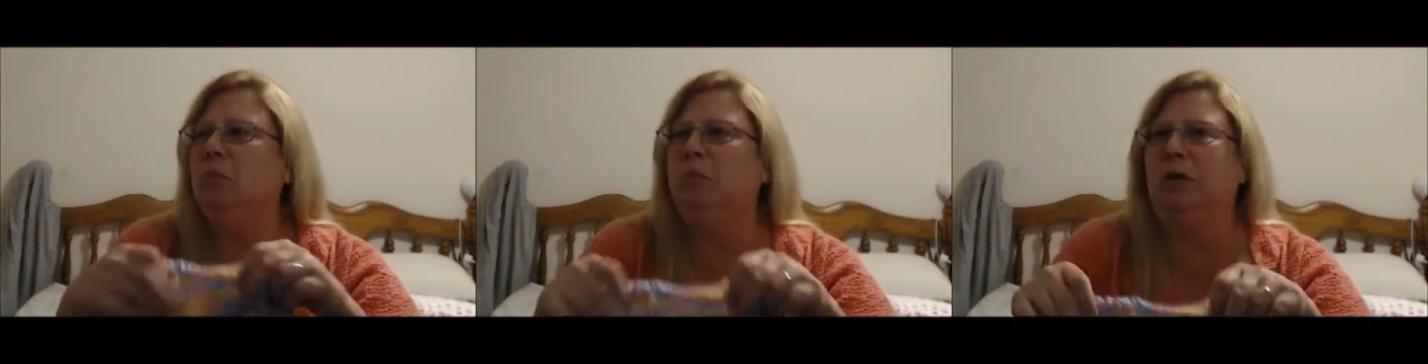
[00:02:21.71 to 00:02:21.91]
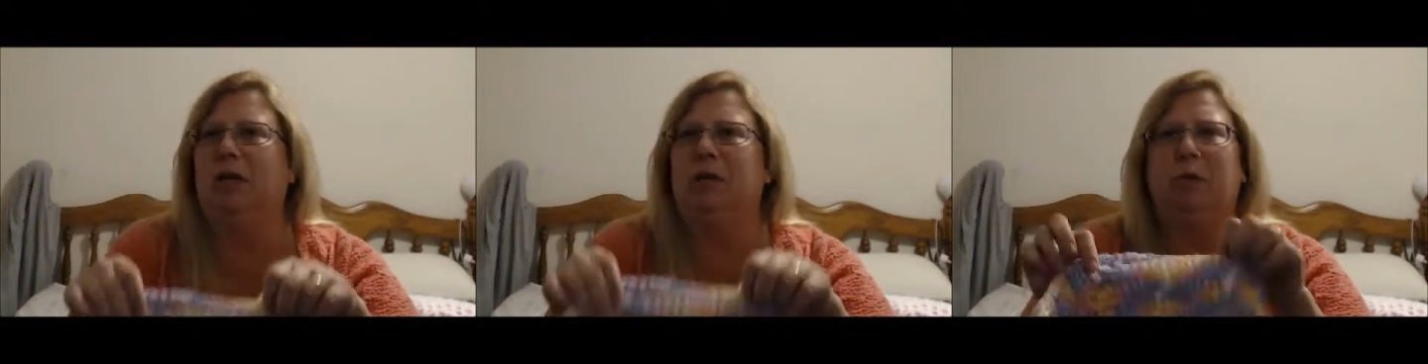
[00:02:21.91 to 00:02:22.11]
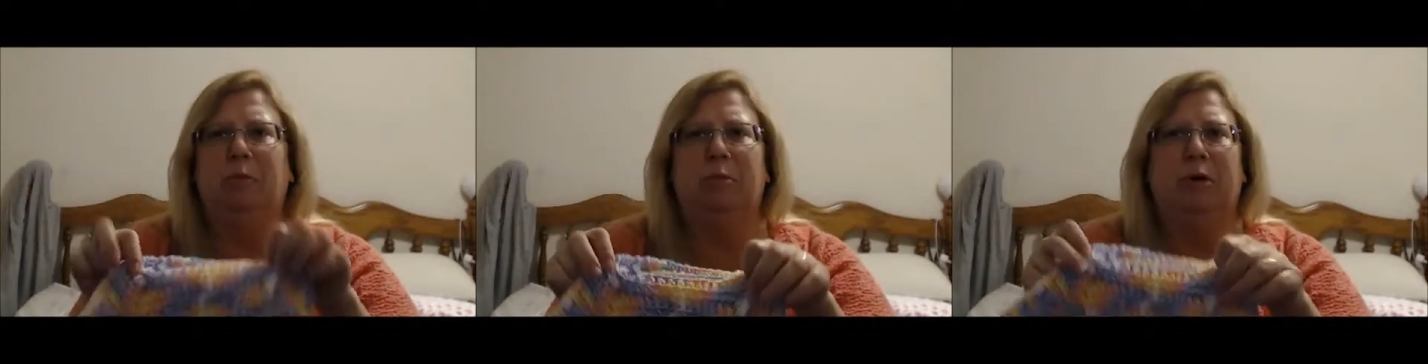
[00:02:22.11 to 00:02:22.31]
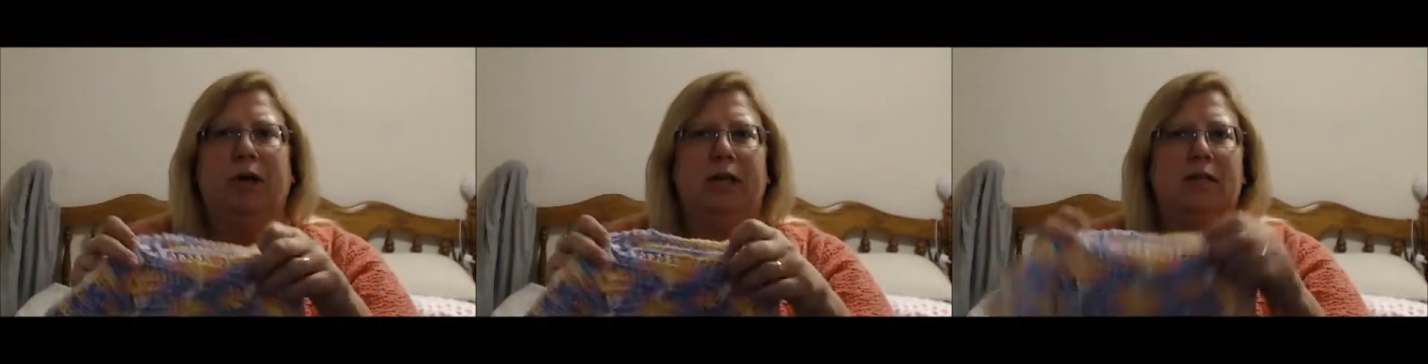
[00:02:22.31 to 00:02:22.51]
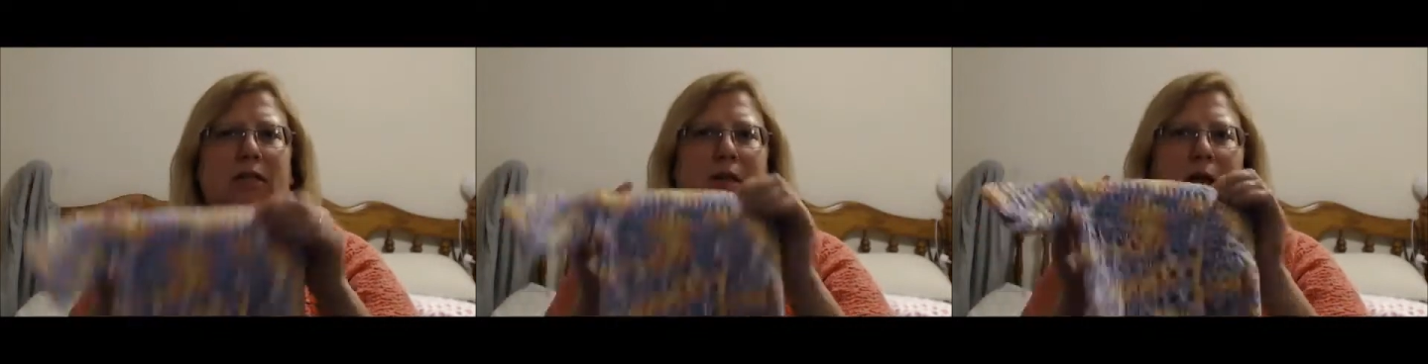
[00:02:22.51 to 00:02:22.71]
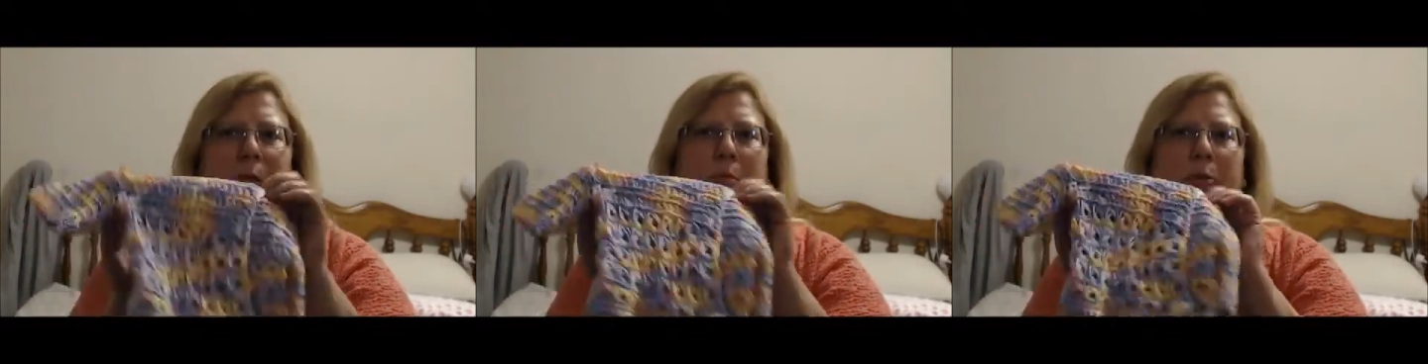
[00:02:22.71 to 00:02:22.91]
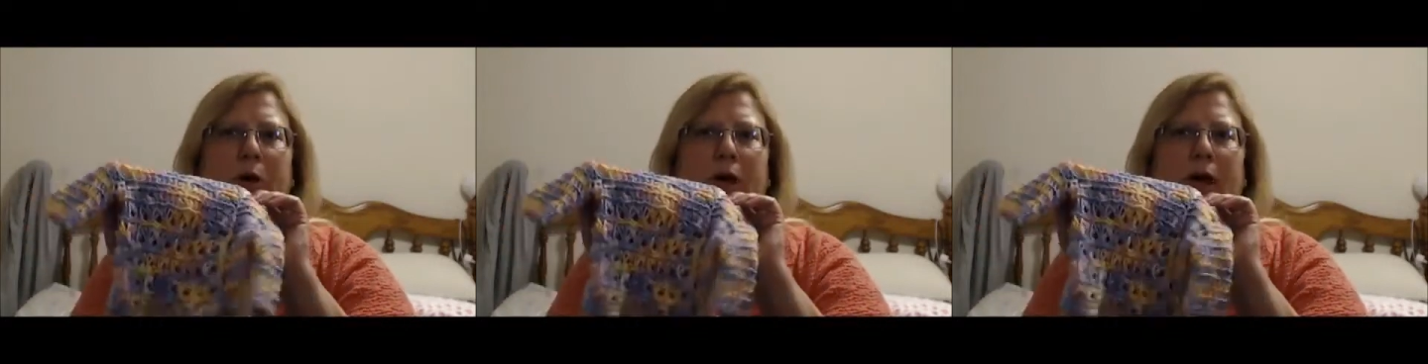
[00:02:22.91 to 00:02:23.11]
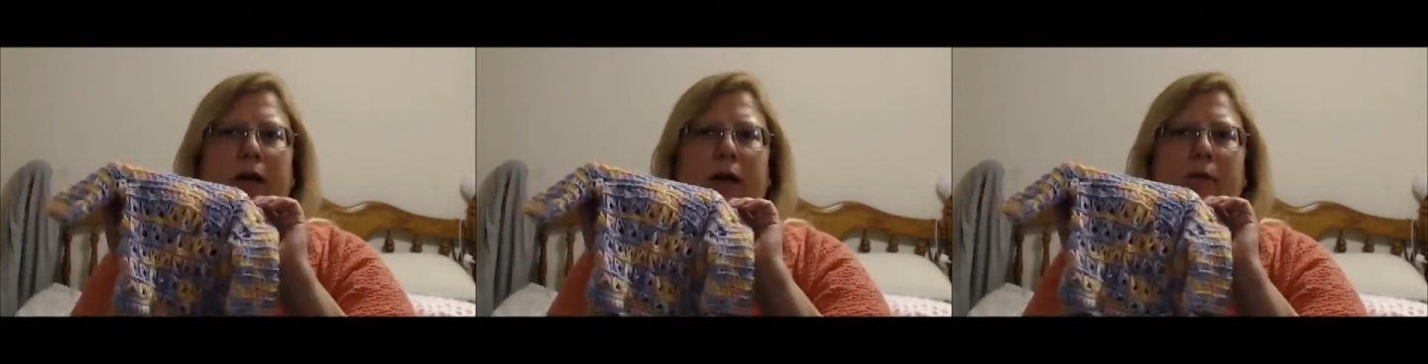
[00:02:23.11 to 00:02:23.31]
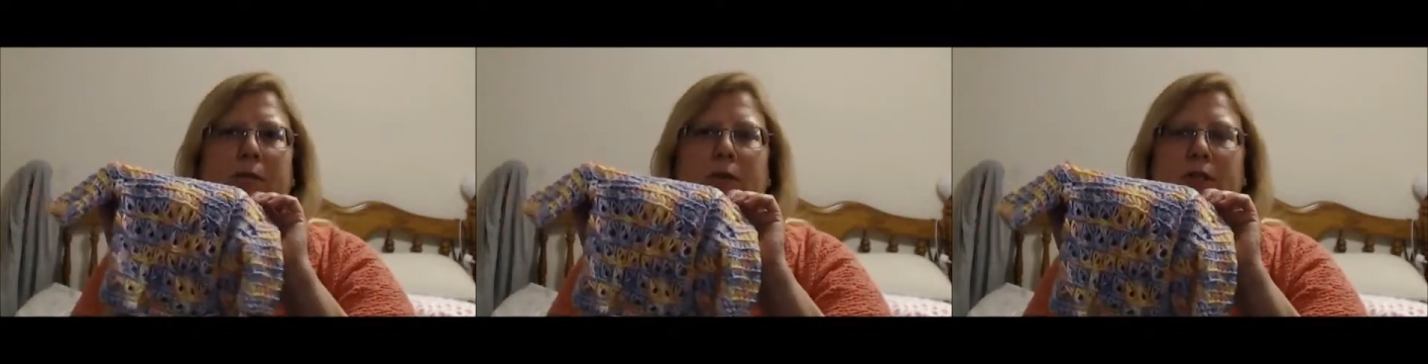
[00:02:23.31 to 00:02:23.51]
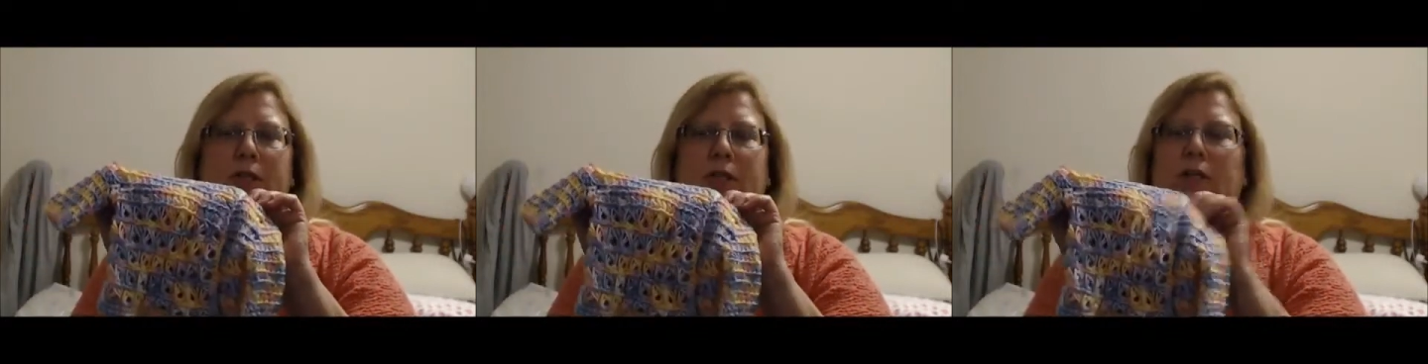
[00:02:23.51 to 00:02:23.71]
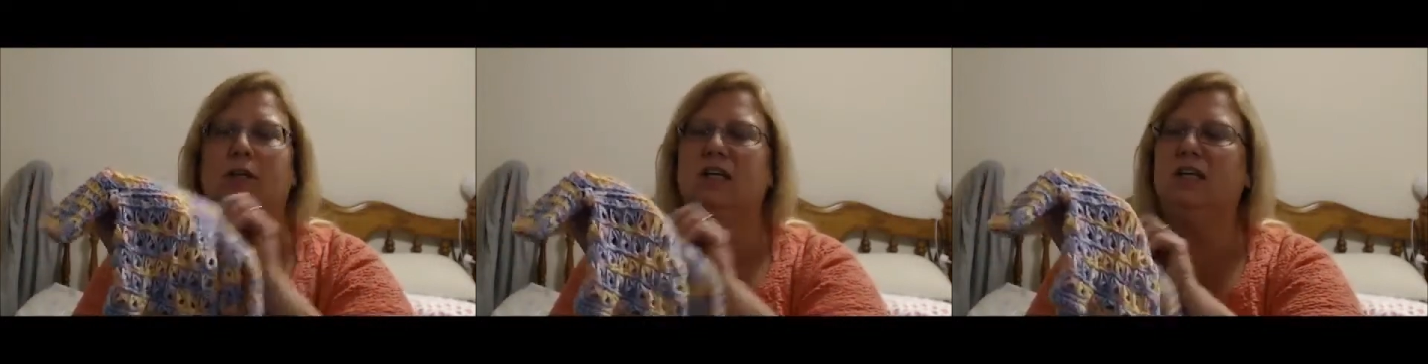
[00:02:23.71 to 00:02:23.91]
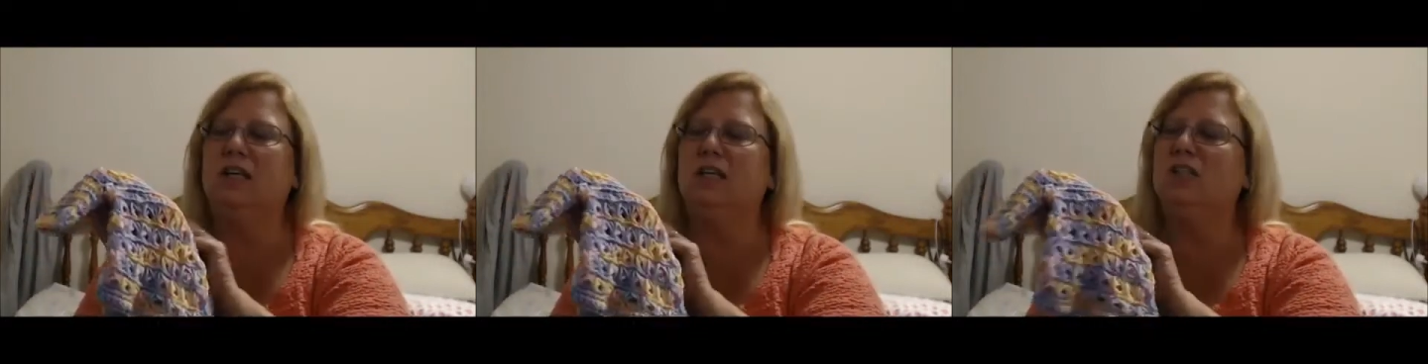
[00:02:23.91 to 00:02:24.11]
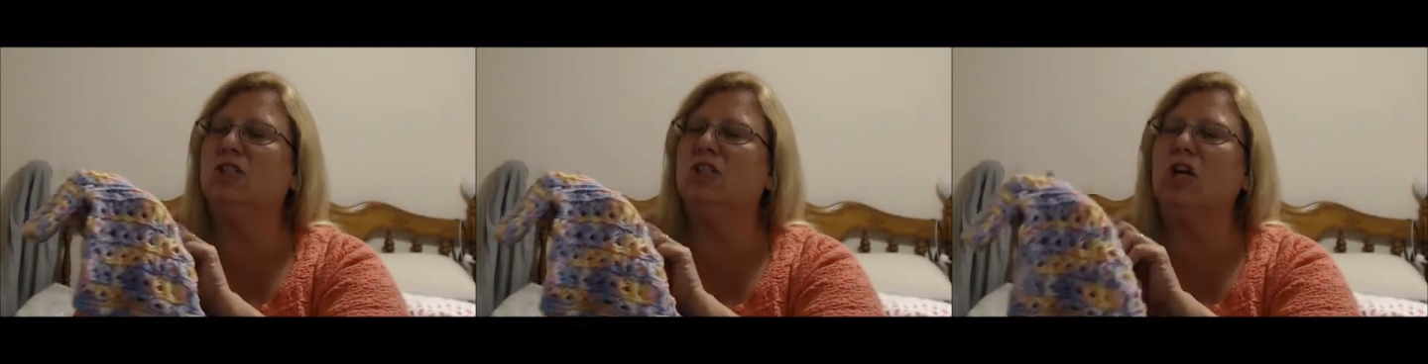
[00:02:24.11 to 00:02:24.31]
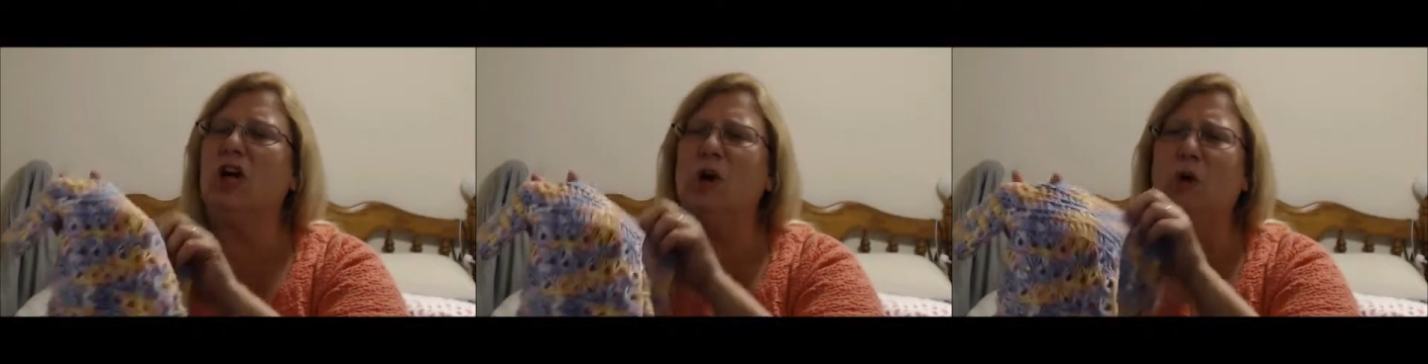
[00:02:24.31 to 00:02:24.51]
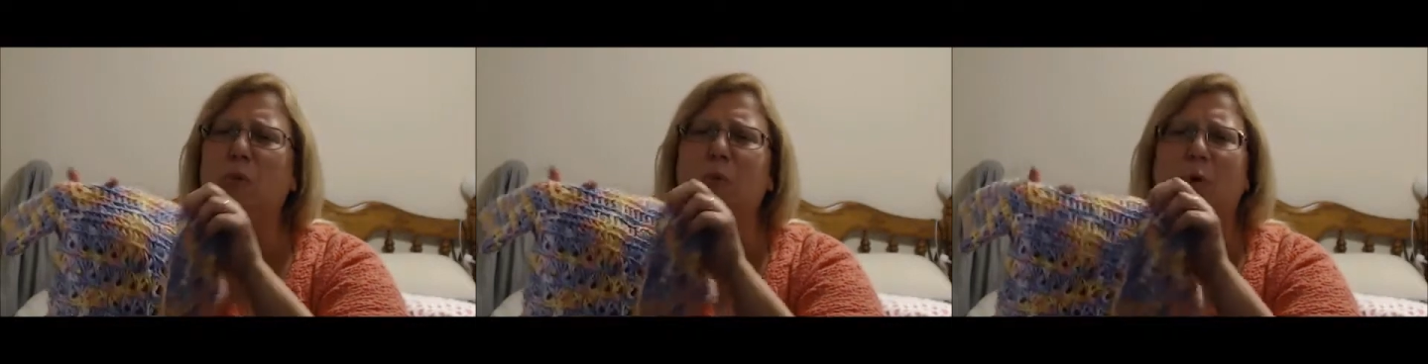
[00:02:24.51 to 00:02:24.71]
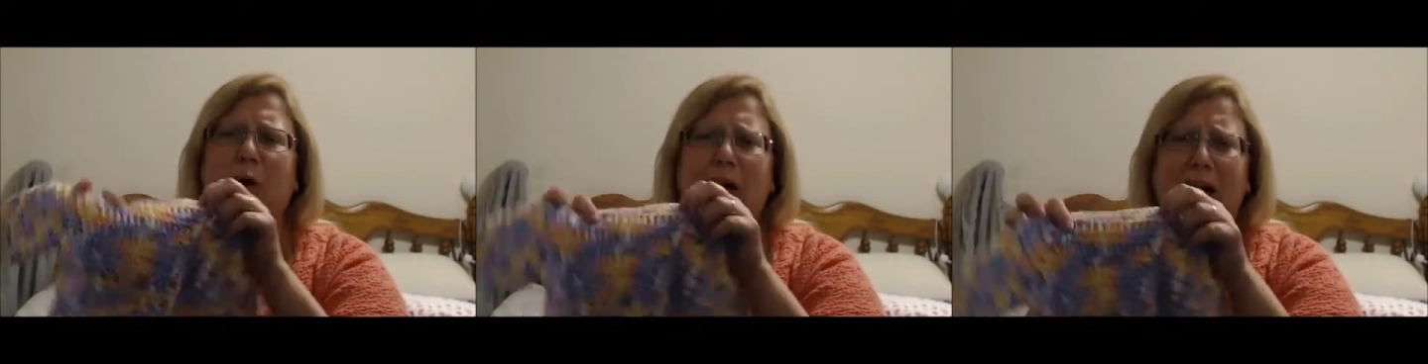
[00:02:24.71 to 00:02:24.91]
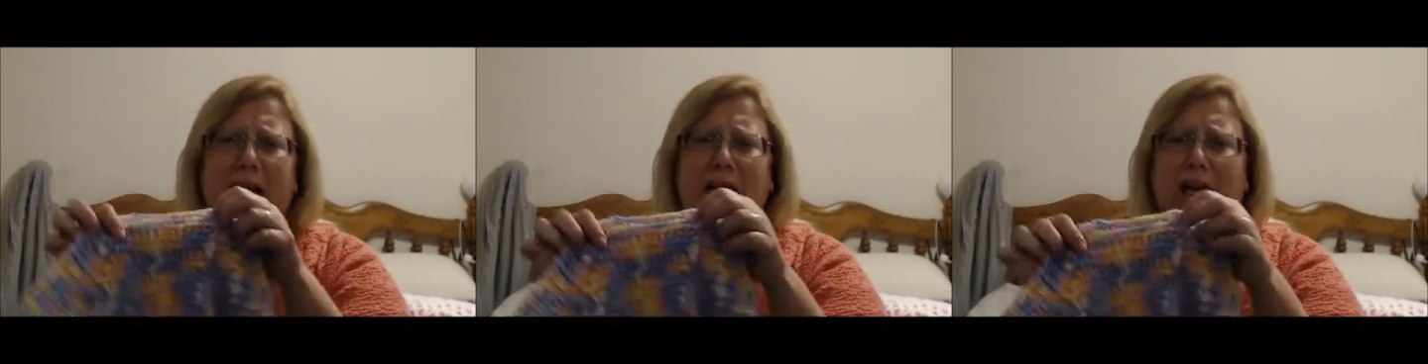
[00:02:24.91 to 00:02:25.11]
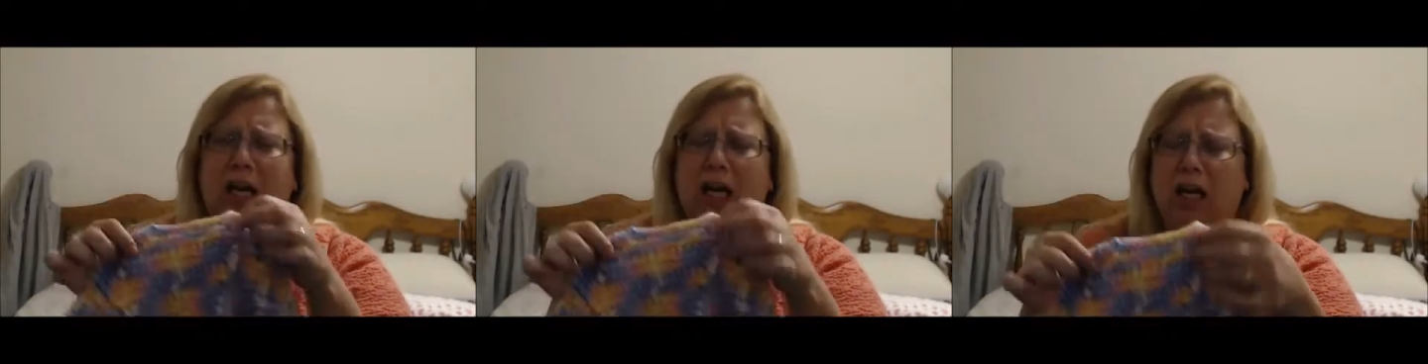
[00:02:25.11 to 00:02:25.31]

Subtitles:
Baby Brights ombre, which is so pretty.